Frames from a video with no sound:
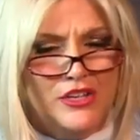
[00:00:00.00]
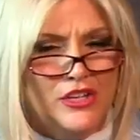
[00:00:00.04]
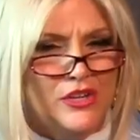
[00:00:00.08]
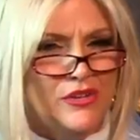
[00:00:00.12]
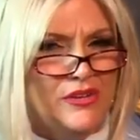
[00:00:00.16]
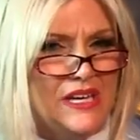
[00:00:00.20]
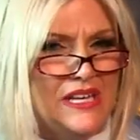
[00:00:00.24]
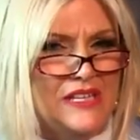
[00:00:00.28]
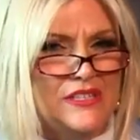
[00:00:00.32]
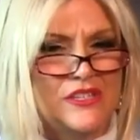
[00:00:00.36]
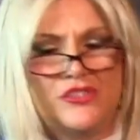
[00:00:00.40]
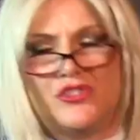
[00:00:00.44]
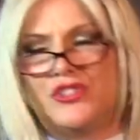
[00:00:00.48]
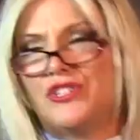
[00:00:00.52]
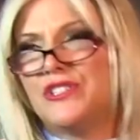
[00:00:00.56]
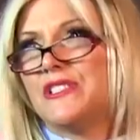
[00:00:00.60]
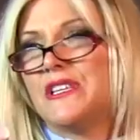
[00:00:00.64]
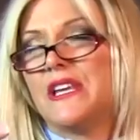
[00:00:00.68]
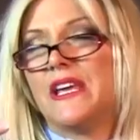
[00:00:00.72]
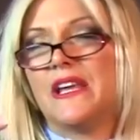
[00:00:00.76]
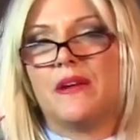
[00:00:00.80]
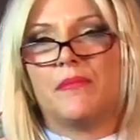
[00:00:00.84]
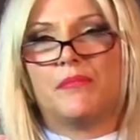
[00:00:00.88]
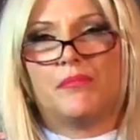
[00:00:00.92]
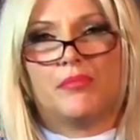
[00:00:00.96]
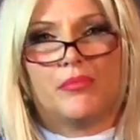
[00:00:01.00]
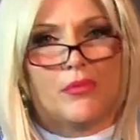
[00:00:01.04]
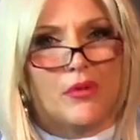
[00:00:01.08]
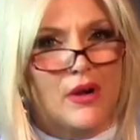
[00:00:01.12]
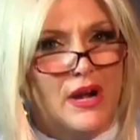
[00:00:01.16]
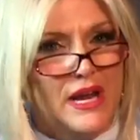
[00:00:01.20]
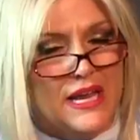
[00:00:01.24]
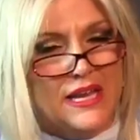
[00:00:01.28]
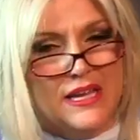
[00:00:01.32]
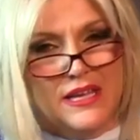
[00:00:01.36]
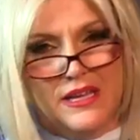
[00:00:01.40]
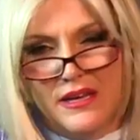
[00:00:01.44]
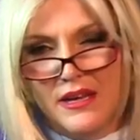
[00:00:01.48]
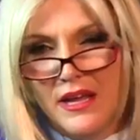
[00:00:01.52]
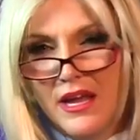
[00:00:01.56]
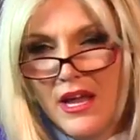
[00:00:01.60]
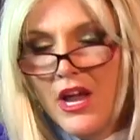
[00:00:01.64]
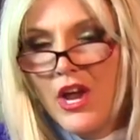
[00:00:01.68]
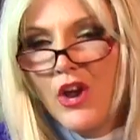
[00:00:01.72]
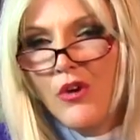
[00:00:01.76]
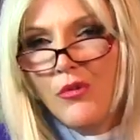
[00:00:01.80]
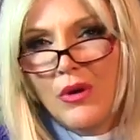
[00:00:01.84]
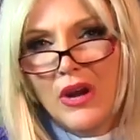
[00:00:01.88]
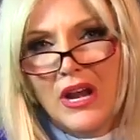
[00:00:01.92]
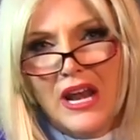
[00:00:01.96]
You need to just get a break and
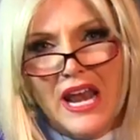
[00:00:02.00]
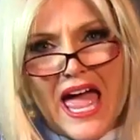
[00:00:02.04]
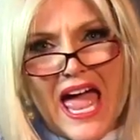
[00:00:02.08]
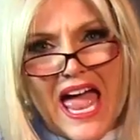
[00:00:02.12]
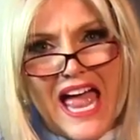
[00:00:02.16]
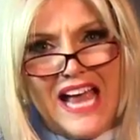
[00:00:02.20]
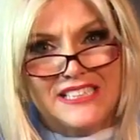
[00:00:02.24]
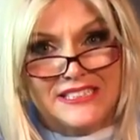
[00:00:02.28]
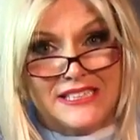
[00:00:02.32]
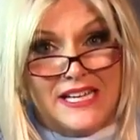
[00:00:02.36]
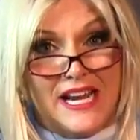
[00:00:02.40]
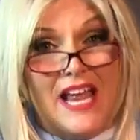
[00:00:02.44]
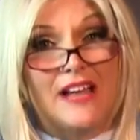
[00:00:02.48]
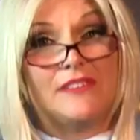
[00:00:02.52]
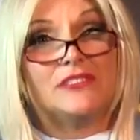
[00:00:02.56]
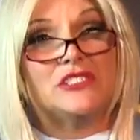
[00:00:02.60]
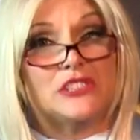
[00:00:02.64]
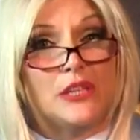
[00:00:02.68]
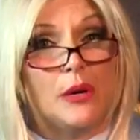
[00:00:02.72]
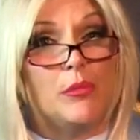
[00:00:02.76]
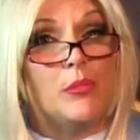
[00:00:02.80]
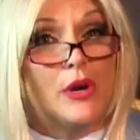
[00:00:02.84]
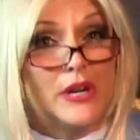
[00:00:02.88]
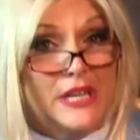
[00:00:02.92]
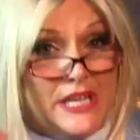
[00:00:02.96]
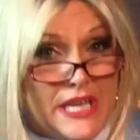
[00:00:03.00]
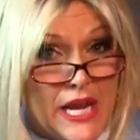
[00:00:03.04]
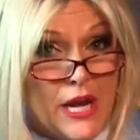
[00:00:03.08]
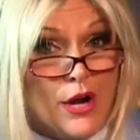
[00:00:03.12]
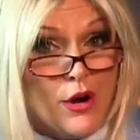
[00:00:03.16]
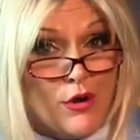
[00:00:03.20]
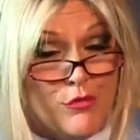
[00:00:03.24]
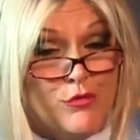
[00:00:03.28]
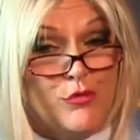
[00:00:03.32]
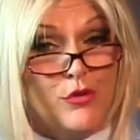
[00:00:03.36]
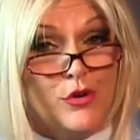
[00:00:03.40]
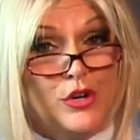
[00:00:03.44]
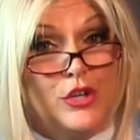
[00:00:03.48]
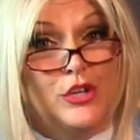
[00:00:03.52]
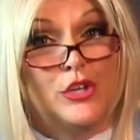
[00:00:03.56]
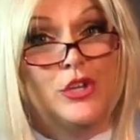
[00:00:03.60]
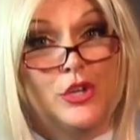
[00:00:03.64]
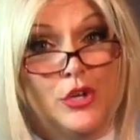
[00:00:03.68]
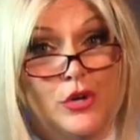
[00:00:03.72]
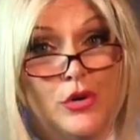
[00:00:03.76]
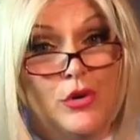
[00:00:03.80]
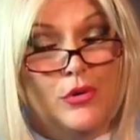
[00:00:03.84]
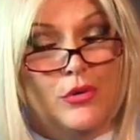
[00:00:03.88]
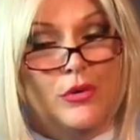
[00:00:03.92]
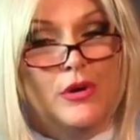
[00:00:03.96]
relax and have someone care for
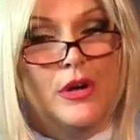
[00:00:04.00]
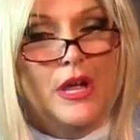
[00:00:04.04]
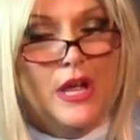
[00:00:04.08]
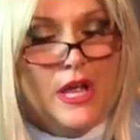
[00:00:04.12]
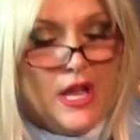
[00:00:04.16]
you.